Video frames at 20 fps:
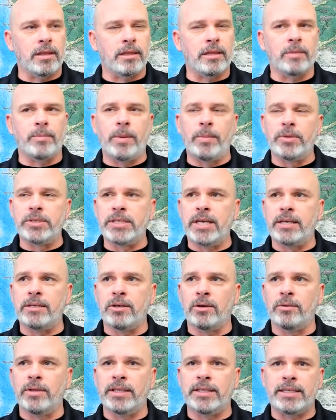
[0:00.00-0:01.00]
I think people say,
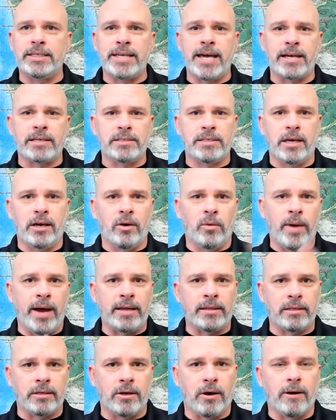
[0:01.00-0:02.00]
don't let the tax tail
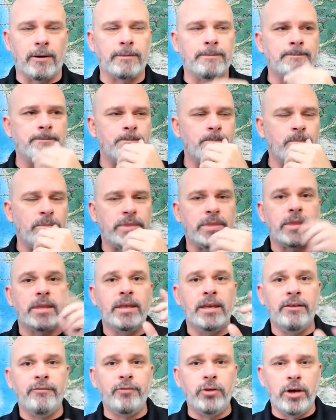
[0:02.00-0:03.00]
wag the dog.
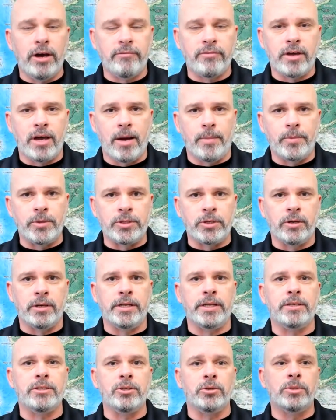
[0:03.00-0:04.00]
If you have the
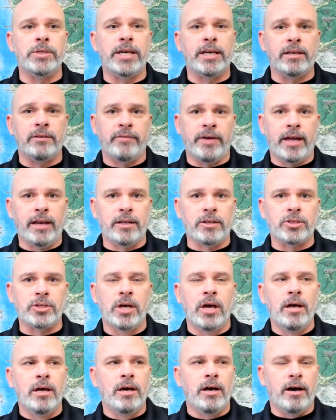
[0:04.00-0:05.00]
opportunity to take advantage
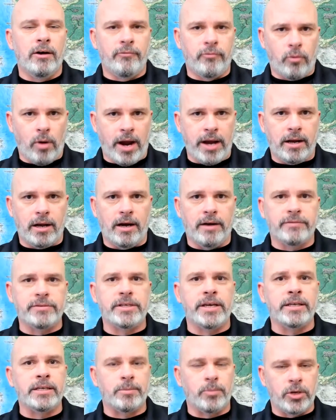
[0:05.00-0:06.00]
of write offs
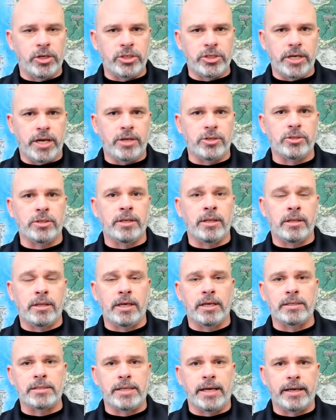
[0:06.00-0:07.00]
and depreciation and
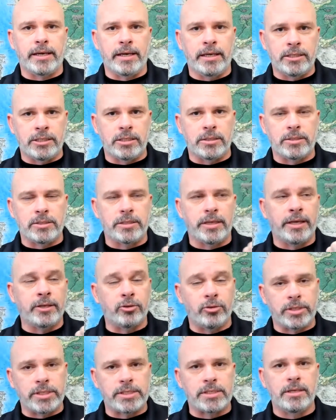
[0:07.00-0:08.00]
things like
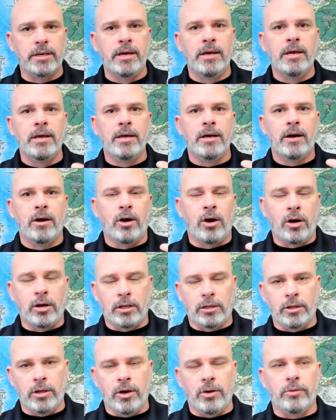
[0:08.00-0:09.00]
interest on
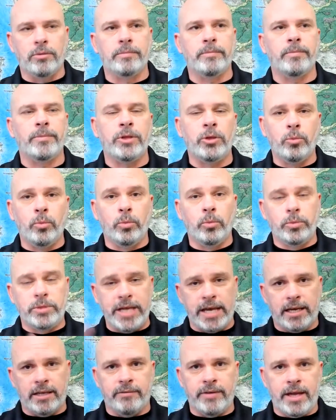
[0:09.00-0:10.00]
a loan, you
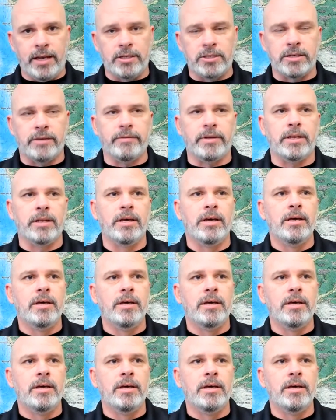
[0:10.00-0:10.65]
take advantage of it.